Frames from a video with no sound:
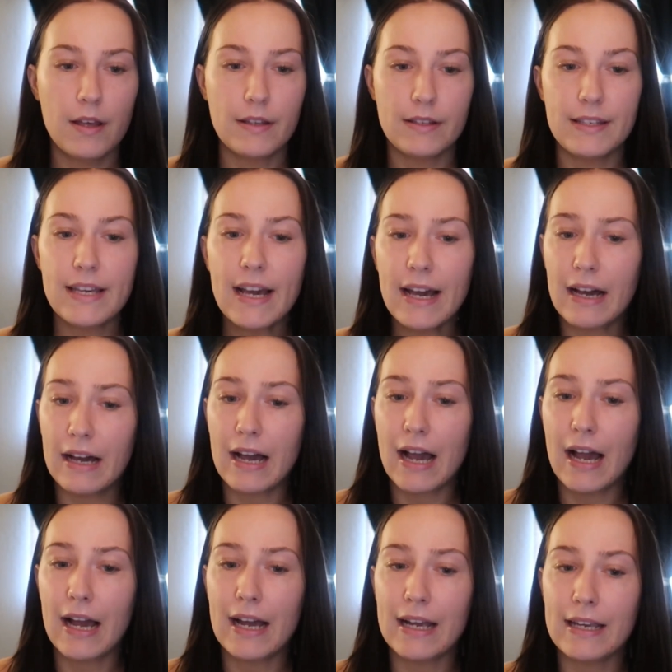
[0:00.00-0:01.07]
yeah,
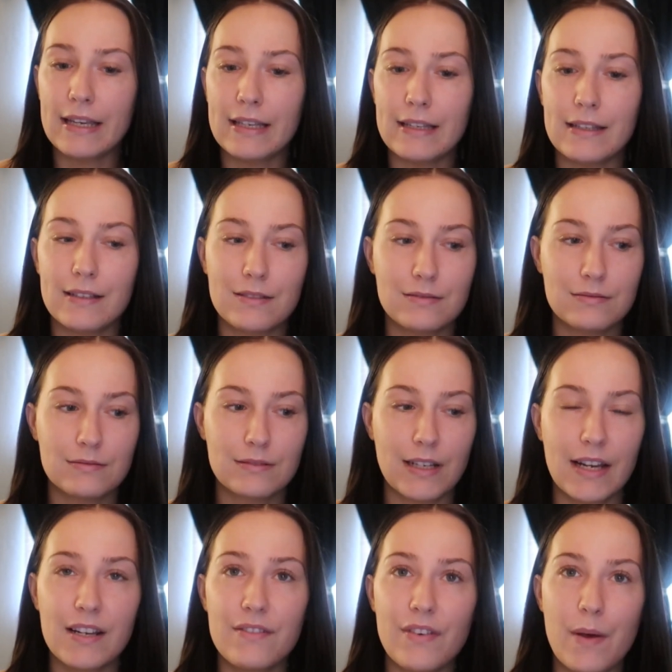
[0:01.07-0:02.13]
I
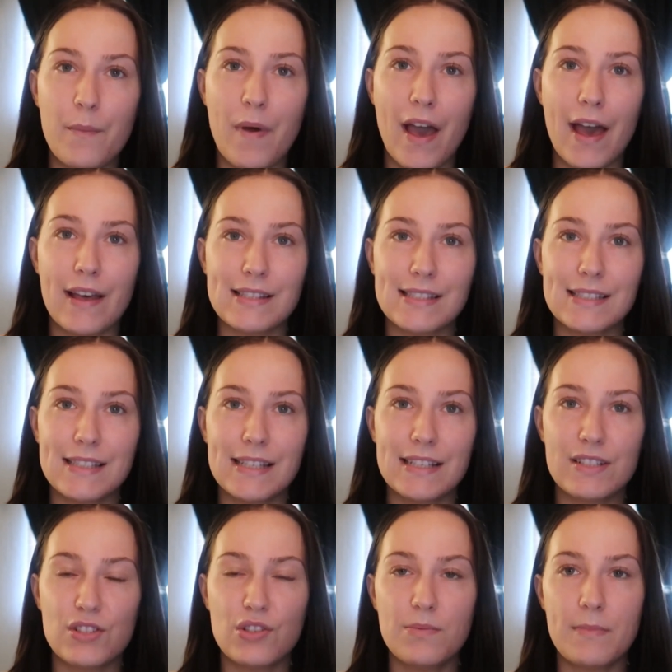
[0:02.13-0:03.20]
kind of am
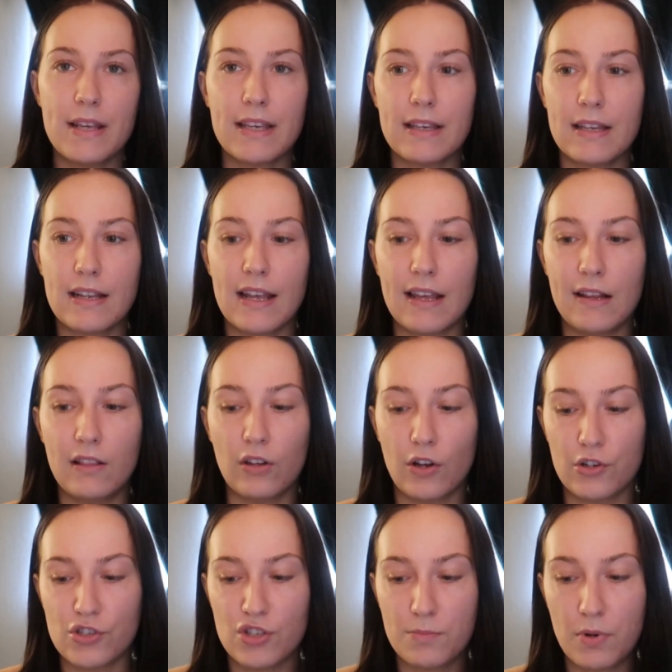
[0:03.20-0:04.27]
hesitant to make it a
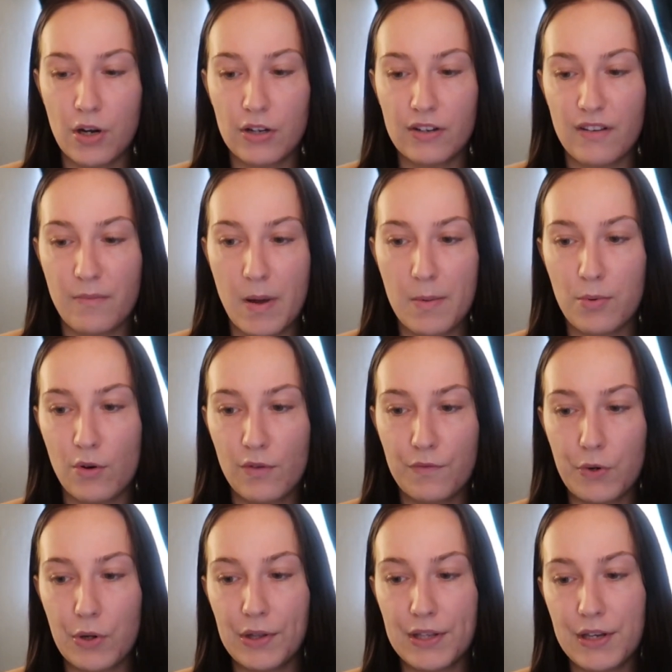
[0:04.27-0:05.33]
larger part of my
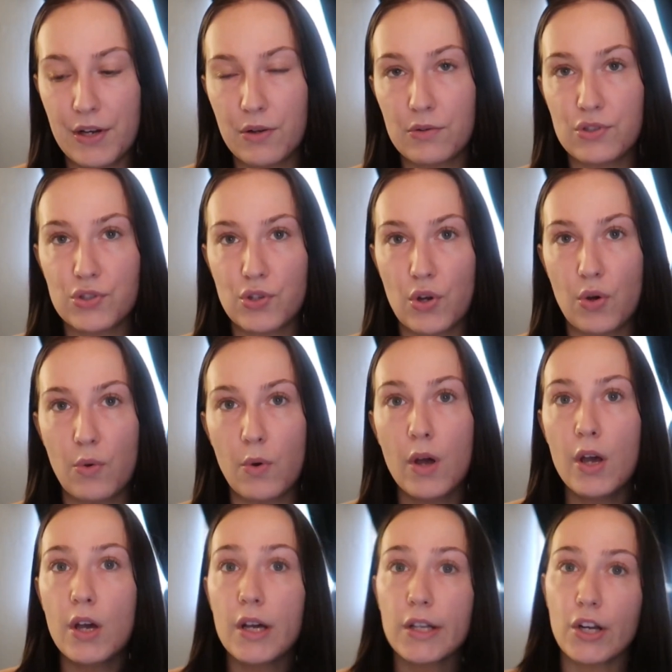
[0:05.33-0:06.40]
portfolio. So
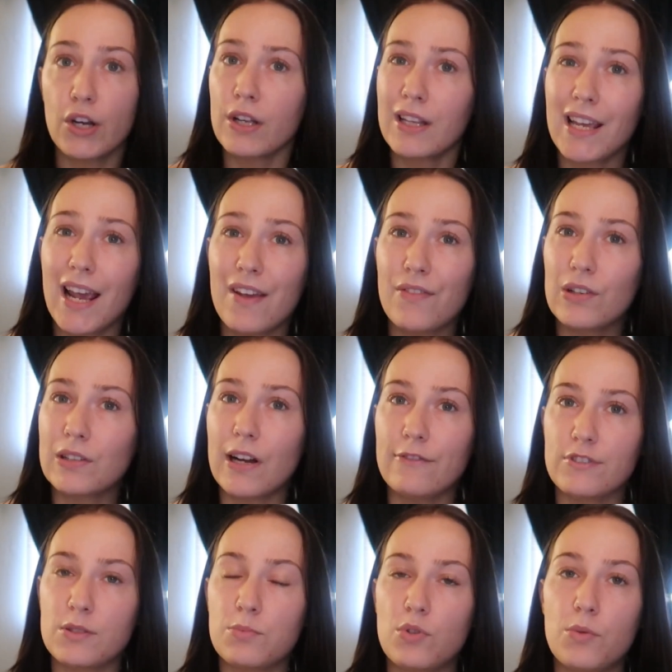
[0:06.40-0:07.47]
currently I feel
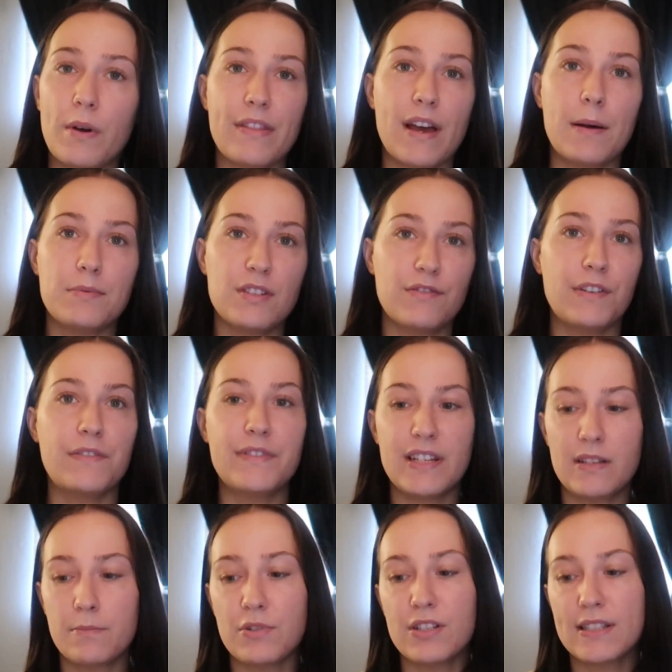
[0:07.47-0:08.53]
comfortable with up to
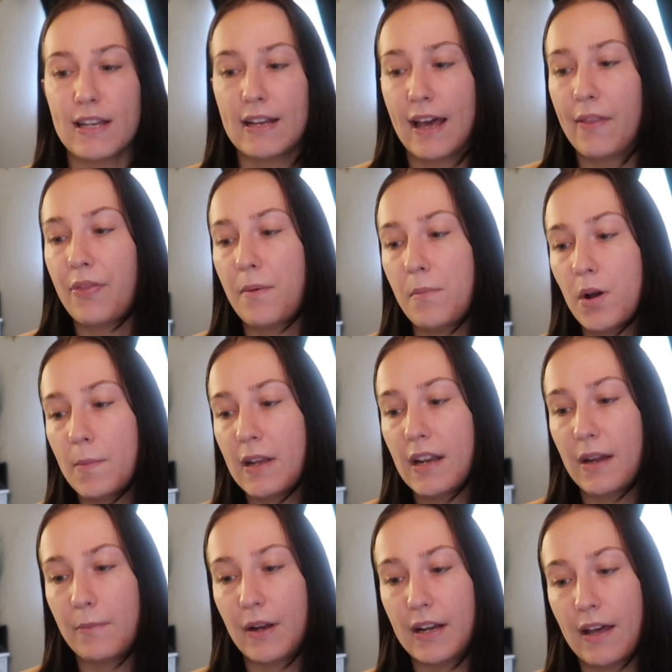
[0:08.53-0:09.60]
15%. At the moment
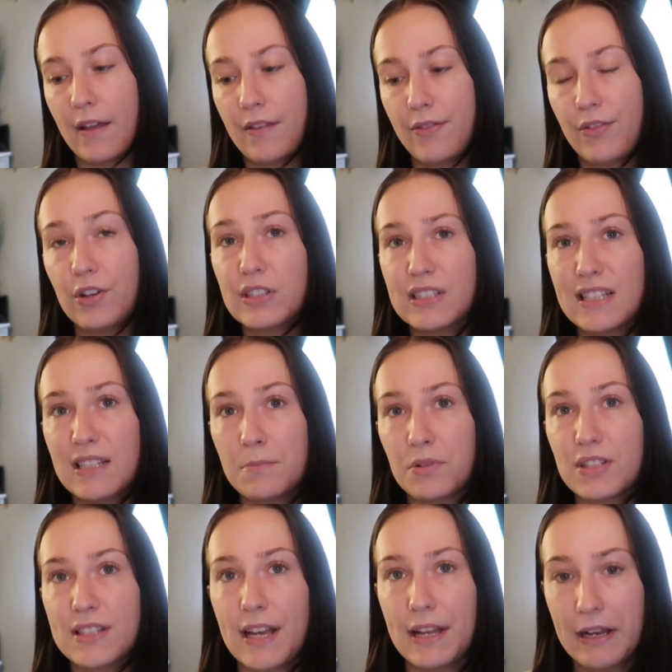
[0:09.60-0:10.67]
I'm right at
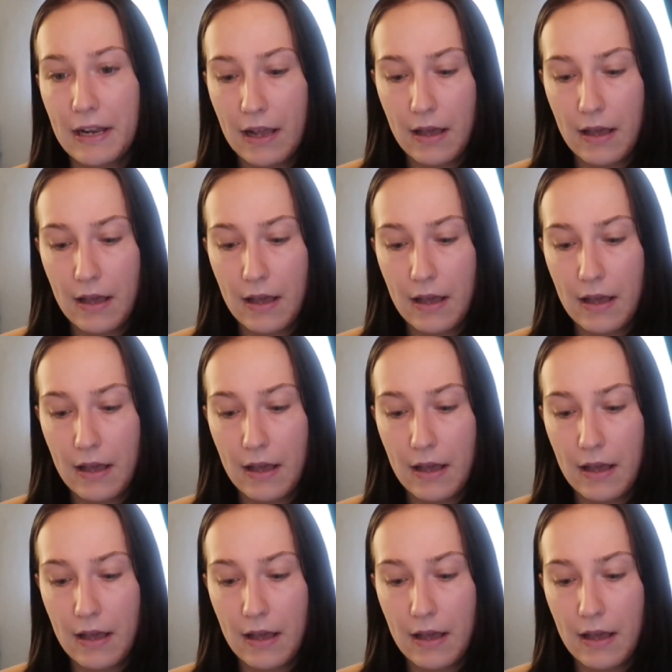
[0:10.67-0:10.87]
13%.